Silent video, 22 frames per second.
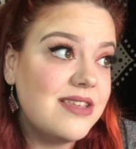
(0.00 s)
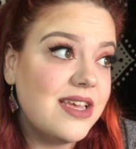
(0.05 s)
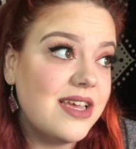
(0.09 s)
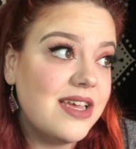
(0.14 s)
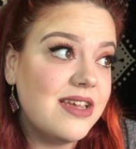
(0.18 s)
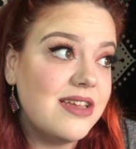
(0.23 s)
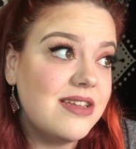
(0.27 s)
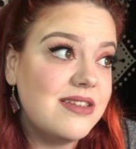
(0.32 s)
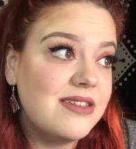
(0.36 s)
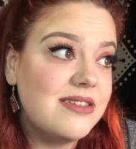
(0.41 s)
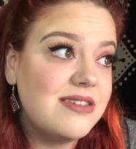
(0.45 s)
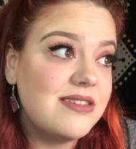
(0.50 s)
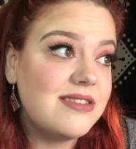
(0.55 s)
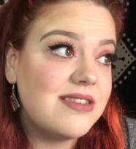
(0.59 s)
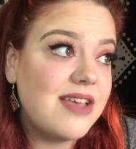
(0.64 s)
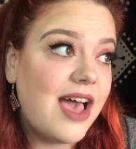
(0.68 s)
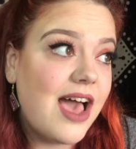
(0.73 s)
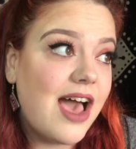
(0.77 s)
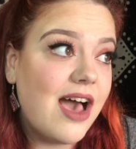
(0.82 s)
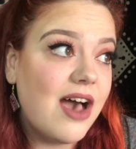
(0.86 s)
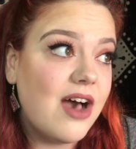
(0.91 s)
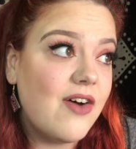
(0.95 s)
and
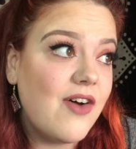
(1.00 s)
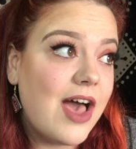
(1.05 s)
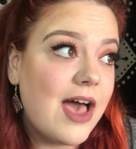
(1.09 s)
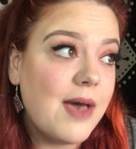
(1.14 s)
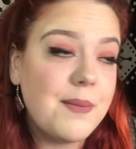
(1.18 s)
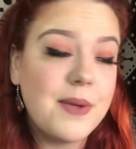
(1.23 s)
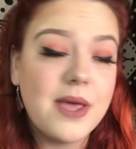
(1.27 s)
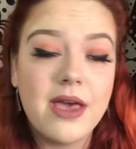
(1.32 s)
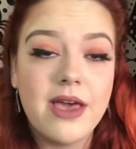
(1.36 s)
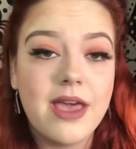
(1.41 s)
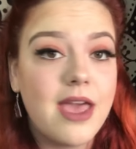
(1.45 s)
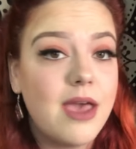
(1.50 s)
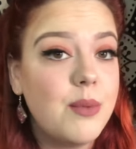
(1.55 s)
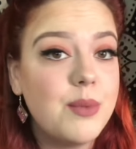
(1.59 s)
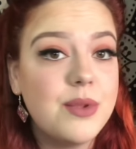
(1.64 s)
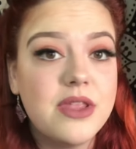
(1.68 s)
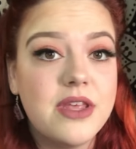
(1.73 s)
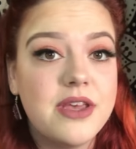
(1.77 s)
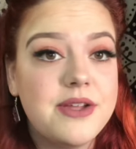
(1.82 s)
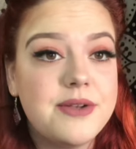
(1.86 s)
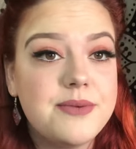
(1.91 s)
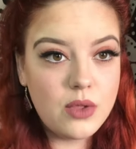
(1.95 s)
how happy I am with
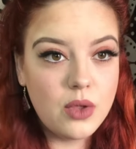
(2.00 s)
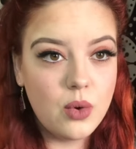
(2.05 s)
it.